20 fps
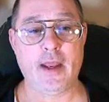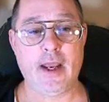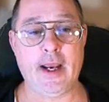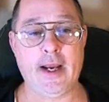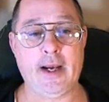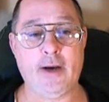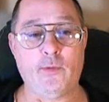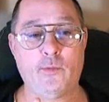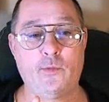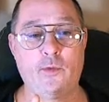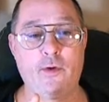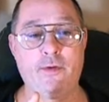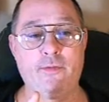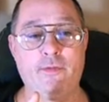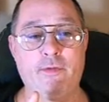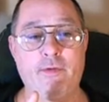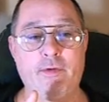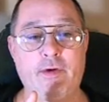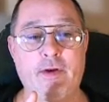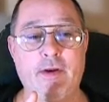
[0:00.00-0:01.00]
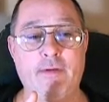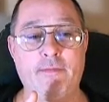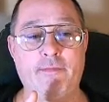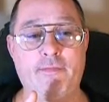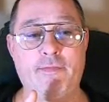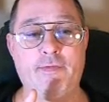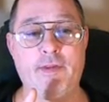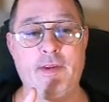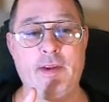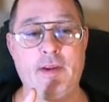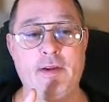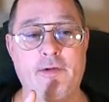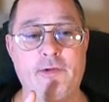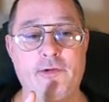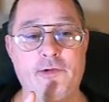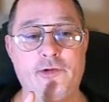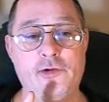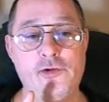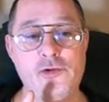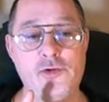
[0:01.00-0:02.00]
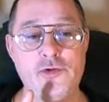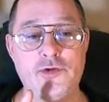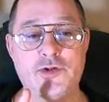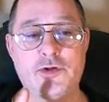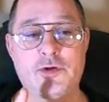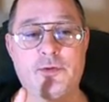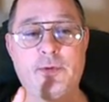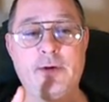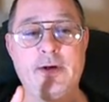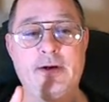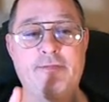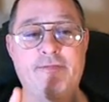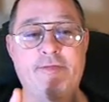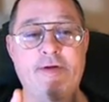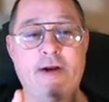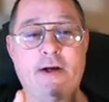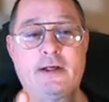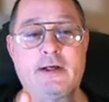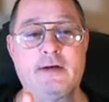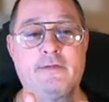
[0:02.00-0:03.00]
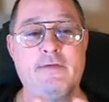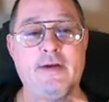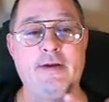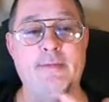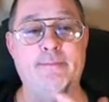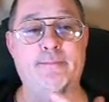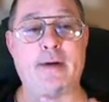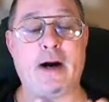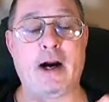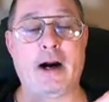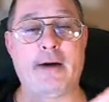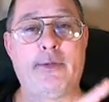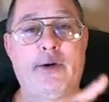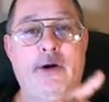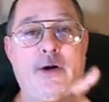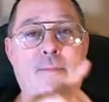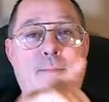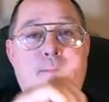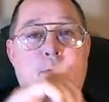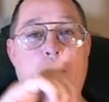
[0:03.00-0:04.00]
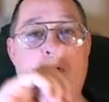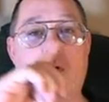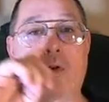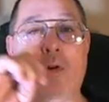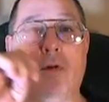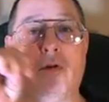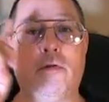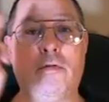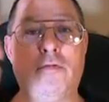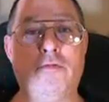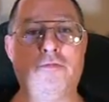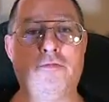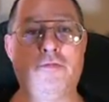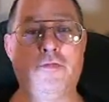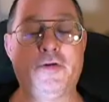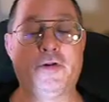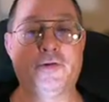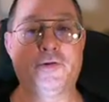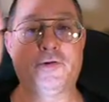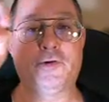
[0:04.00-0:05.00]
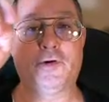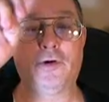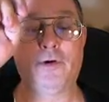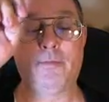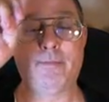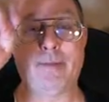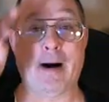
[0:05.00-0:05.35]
and it would give the illusory effect of a barber pole filter.